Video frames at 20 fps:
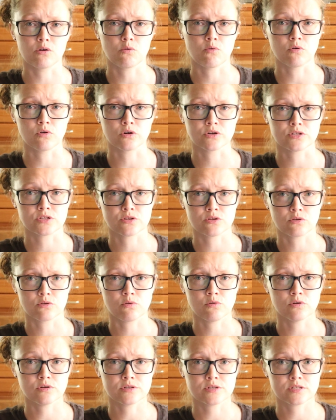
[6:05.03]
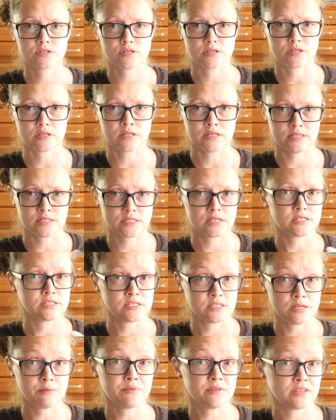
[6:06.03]
a horse, it's
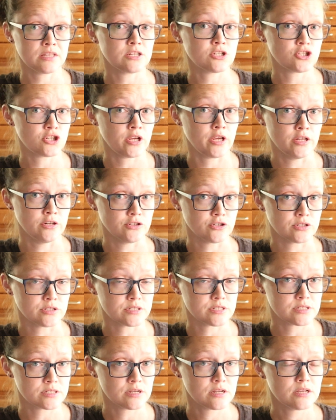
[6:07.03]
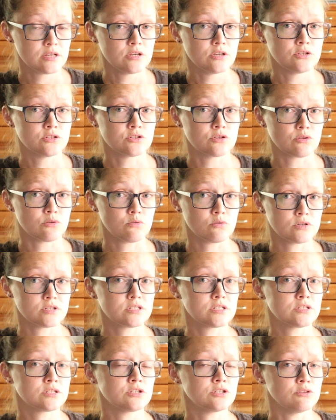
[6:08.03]
something that changes. So the horse
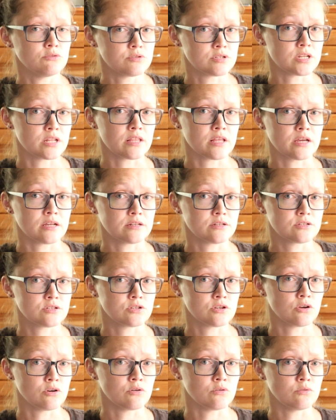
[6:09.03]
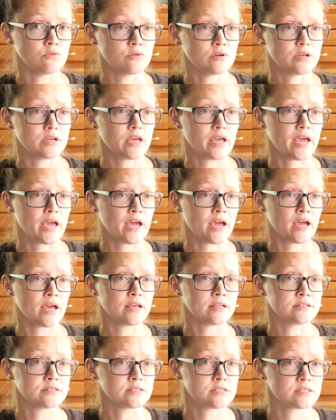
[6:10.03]
isn't used to that. So
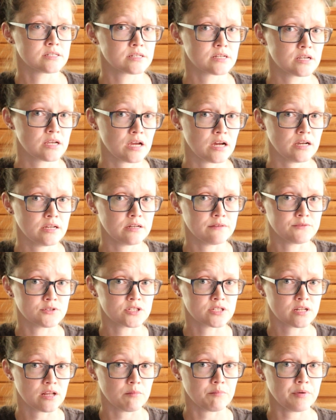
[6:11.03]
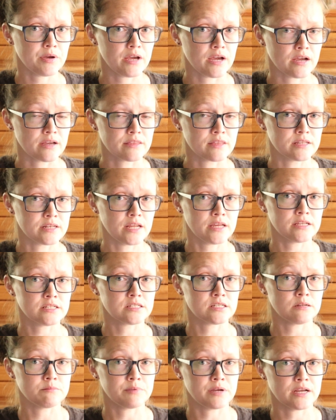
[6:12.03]
as kind of a step back, they take a
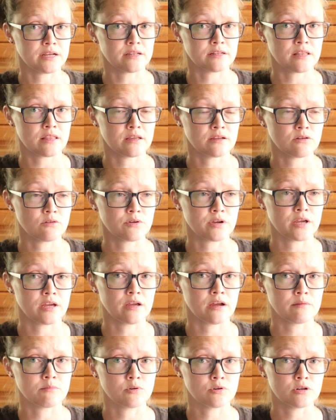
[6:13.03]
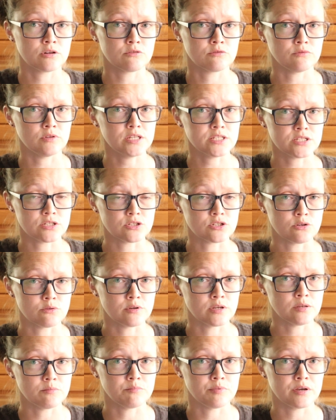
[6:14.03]
step back and think, okay, I'm going to listen to
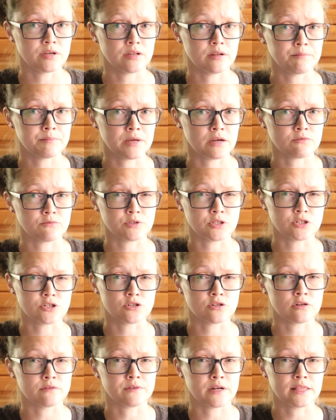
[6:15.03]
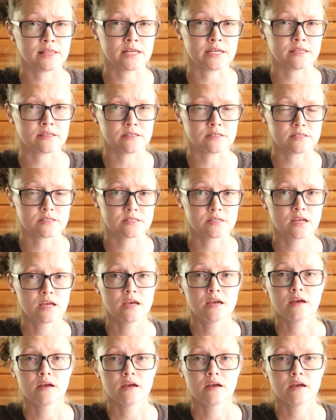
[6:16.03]
it, but I'm not really sure if I like this.